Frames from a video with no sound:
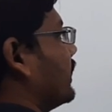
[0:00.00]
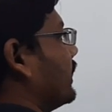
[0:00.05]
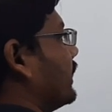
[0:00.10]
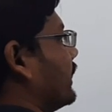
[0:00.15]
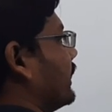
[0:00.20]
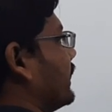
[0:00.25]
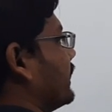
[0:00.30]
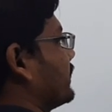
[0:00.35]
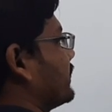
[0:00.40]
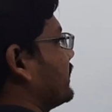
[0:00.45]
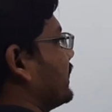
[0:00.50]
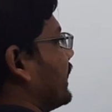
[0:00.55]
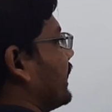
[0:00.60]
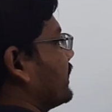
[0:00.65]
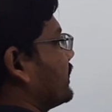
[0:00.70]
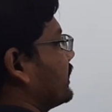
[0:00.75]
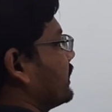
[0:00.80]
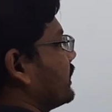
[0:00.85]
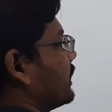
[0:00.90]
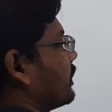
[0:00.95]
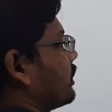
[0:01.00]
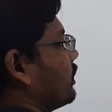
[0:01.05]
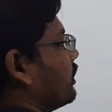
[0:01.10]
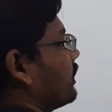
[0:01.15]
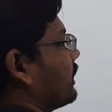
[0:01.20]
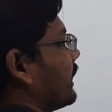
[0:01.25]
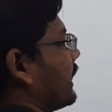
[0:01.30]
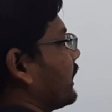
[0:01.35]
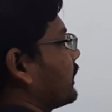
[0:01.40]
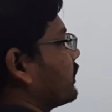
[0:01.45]
s dash is
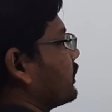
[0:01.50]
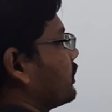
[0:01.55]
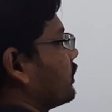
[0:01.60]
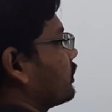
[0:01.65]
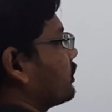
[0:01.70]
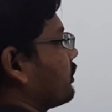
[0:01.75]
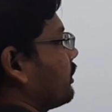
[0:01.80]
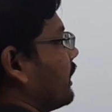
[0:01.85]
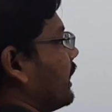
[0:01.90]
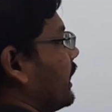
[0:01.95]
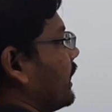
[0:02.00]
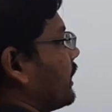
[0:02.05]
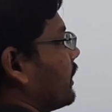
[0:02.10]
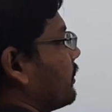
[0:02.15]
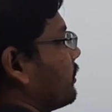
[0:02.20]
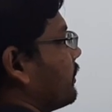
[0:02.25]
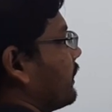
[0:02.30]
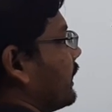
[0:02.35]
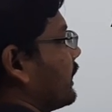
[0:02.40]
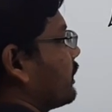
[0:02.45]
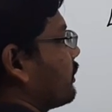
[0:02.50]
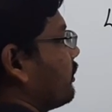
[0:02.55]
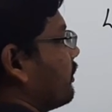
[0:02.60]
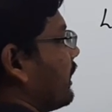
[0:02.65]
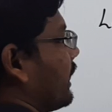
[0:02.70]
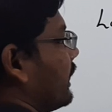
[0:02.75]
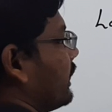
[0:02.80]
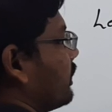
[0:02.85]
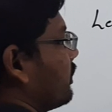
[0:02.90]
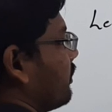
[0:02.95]
equal x square plus
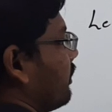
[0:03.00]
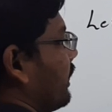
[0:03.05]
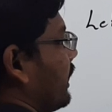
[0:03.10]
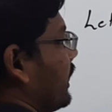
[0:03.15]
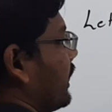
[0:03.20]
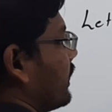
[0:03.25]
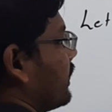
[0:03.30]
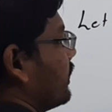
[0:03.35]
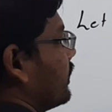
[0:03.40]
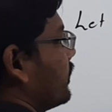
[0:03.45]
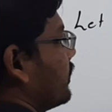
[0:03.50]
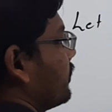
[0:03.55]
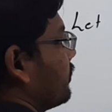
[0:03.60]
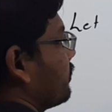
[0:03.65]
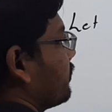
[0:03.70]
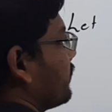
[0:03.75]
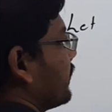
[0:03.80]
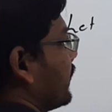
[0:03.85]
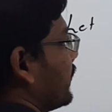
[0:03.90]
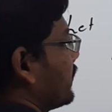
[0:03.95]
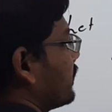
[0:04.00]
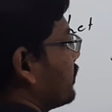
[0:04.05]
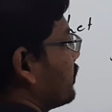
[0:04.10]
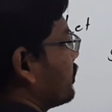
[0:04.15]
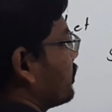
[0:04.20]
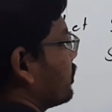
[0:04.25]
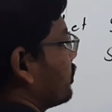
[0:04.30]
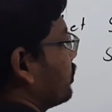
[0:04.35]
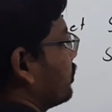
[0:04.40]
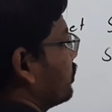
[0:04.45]
y square plus
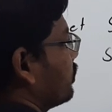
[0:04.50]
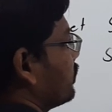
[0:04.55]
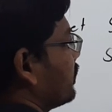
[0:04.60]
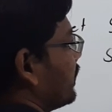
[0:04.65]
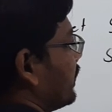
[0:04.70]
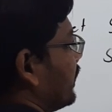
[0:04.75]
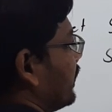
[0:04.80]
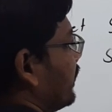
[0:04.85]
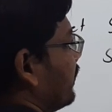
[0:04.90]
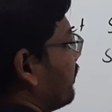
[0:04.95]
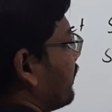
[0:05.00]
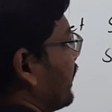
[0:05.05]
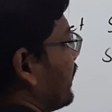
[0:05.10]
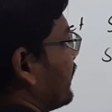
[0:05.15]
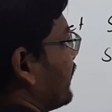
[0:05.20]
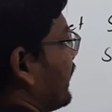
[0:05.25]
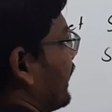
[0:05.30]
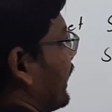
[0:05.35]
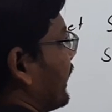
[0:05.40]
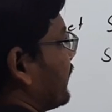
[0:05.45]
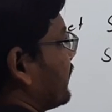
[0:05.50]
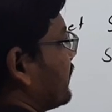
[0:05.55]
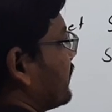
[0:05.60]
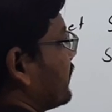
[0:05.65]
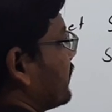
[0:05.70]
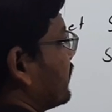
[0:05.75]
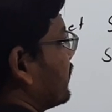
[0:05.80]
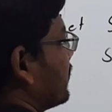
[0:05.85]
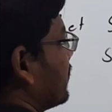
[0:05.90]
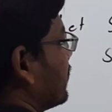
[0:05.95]
2g1x
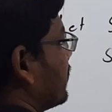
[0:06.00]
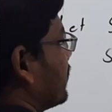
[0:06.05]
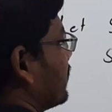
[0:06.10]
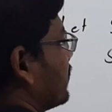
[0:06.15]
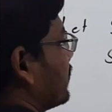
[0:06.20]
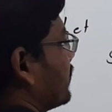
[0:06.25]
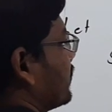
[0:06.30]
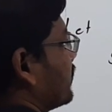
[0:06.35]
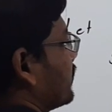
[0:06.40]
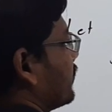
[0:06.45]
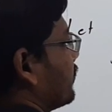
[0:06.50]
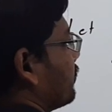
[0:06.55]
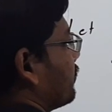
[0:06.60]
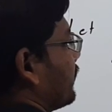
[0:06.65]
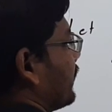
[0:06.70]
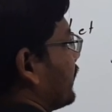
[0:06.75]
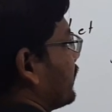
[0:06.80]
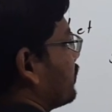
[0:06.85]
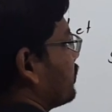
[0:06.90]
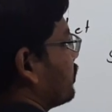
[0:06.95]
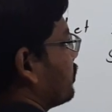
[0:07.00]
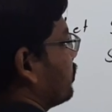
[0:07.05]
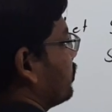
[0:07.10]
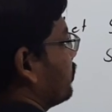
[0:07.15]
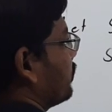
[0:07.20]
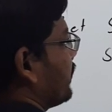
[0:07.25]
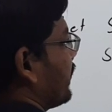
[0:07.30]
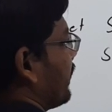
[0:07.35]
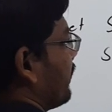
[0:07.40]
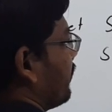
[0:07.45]
plus
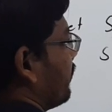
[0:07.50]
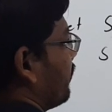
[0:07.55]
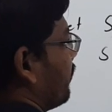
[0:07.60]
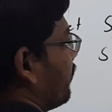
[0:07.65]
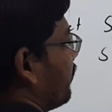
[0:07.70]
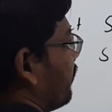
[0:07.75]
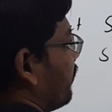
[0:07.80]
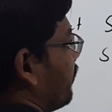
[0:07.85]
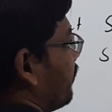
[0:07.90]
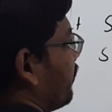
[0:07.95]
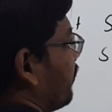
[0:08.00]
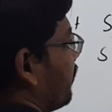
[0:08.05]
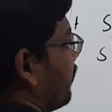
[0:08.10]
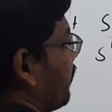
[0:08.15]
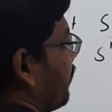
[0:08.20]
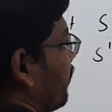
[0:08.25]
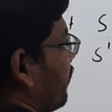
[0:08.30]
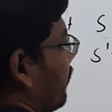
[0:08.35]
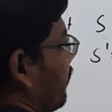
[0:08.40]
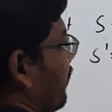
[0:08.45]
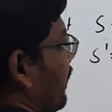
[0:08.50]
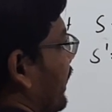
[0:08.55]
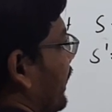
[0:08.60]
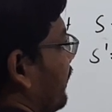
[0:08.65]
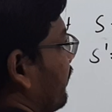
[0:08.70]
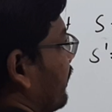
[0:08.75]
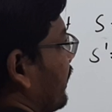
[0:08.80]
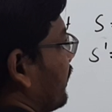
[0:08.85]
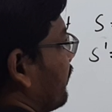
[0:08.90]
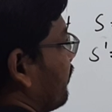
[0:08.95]
2f
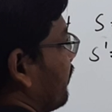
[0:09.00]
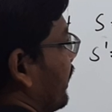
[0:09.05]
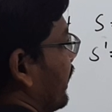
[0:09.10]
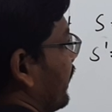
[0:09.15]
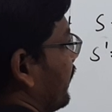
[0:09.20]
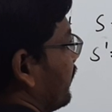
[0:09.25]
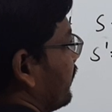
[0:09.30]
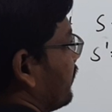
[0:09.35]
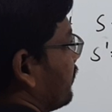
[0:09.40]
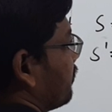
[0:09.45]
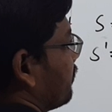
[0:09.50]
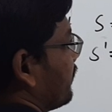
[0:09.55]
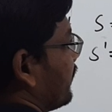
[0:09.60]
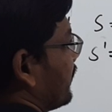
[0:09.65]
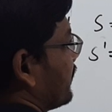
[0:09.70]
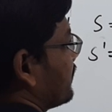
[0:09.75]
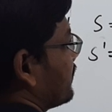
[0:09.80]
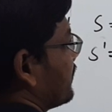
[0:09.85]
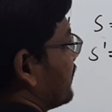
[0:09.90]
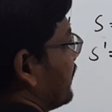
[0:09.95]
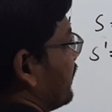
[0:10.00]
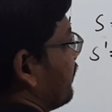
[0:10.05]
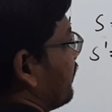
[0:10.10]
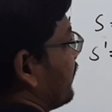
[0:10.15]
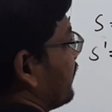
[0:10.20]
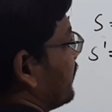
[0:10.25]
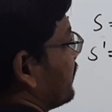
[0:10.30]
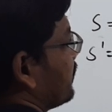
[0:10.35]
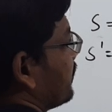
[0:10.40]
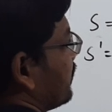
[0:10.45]
y1y plus
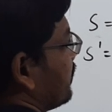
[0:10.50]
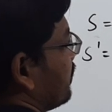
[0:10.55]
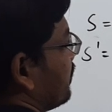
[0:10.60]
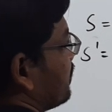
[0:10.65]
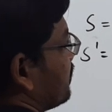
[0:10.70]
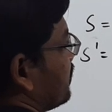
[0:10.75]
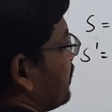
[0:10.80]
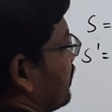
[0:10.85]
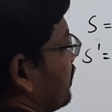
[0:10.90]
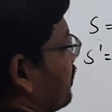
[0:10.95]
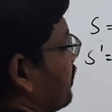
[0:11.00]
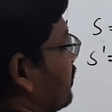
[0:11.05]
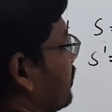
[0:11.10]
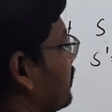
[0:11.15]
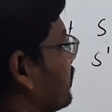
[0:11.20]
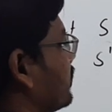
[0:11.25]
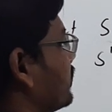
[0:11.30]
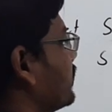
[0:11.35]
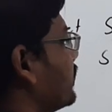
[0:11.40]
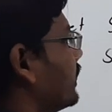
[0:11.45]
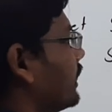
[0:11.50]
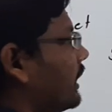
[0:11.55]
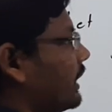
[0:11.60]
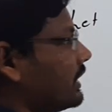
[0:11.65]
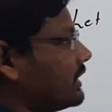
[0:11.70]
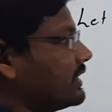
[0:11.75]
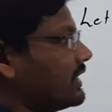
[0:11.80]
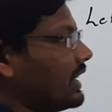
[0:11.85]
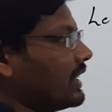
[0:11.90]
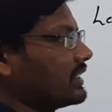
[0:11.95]
c1 is equal 0.
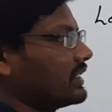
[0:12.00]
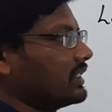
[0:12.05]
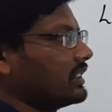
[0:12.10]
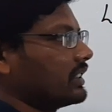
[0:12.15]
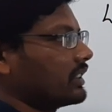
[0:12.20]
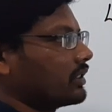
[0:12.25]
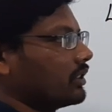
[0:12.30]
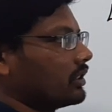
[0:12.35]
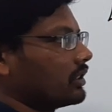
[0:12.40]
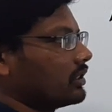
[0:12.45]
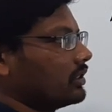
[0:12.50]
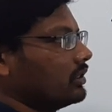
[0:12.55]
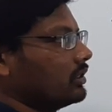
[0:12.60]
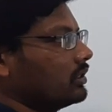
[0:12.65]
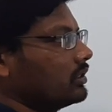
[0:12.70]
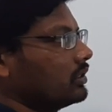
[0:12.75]
S dash is equal to,